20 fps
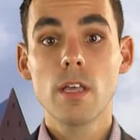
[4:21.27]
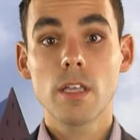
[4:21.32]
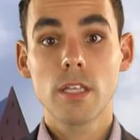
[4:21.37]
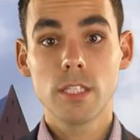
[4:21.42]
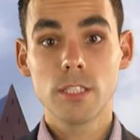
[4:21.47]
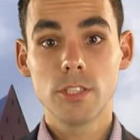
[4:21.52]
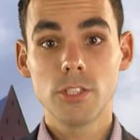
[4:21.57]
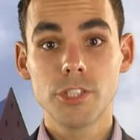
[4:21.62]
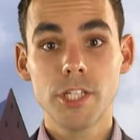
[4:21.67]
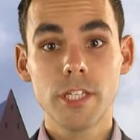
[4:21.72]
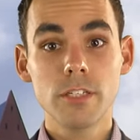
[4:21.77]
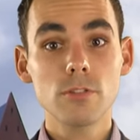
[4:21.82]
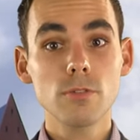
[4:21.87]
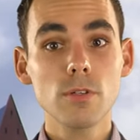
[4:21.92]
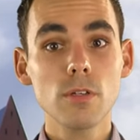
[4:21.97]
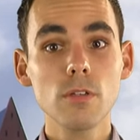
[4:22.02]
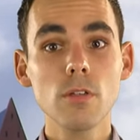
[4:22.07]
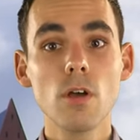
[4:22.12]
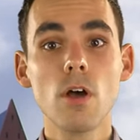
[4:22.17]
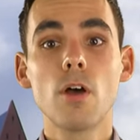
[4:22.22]
In
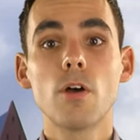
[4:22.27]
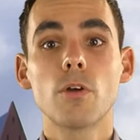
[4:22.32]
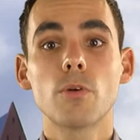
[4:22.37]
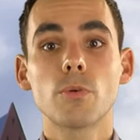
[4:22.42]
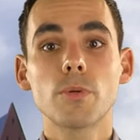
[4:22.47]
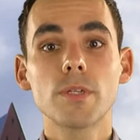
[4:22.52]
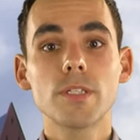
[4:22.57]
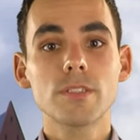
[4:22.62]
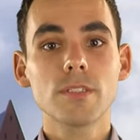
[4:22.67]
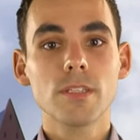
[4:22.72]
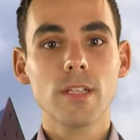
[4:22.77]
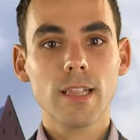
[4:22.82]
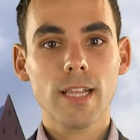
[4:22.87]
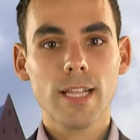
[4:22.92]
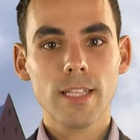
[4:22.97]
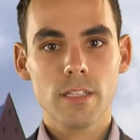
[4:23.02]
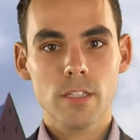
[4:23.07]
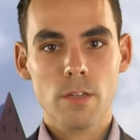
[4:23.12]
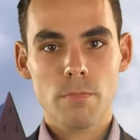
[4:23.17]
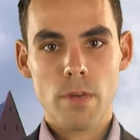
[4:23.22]
general, recent
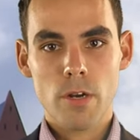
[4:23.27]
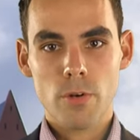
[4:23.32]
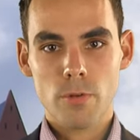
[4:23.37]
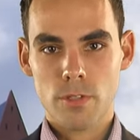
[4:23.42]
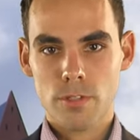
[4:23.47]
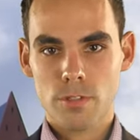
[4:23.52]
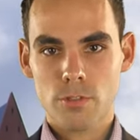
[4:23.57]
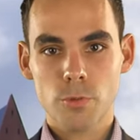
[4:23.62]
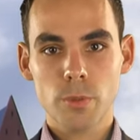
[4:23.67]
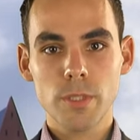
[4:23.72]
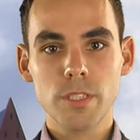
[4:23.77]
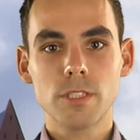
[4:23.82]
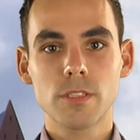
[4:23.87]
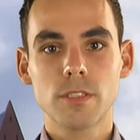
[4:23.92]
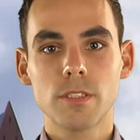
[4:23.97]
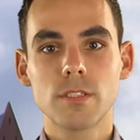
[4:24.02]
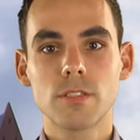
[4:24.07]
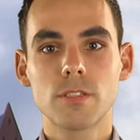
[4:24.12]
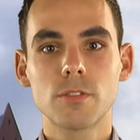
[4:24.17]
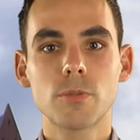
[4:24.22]
Latin America's regional
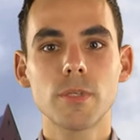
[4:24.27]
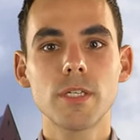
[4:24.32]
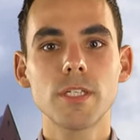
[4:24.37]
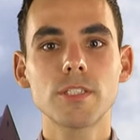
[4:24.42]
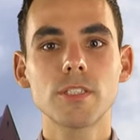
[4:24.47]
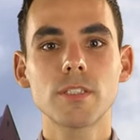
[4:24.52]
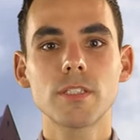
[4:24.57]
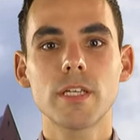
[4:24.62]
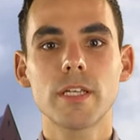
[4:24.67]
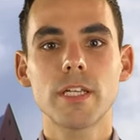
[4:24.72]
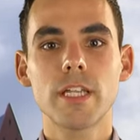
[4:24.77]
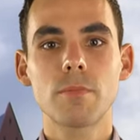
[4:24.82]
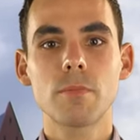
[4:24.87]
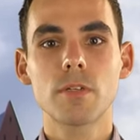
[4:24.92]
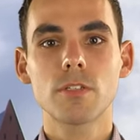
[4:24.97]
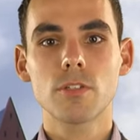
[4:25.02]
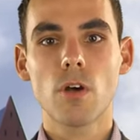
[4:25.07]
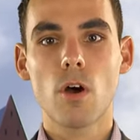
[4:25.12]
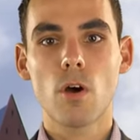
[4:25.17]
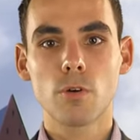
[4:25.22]
integration
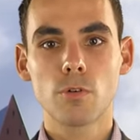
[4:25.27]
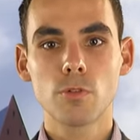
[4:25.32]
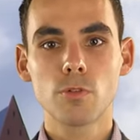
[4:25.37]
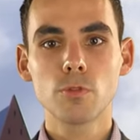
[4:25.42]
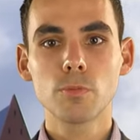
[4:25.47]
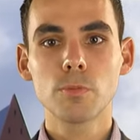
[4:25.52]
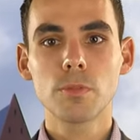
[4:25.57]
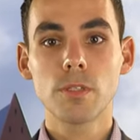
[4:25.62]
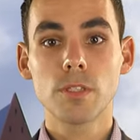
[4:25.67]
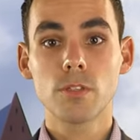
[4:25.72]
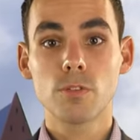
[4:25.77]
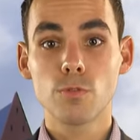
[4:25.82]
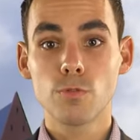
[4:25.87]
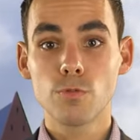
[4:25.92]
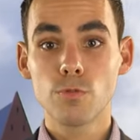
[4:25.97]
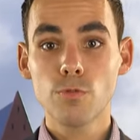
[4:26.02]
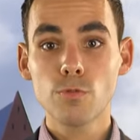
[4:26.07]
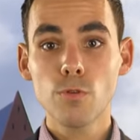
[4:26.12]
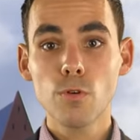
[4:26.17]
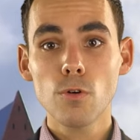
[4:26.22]
dynamics are grouped into
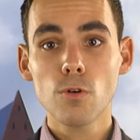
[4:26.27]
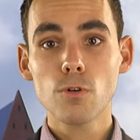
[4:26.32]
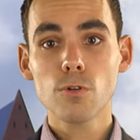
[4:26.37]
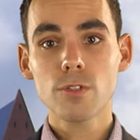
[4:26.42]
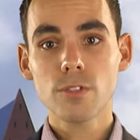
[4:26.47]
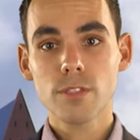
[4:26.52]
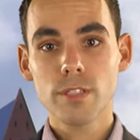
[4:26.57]
four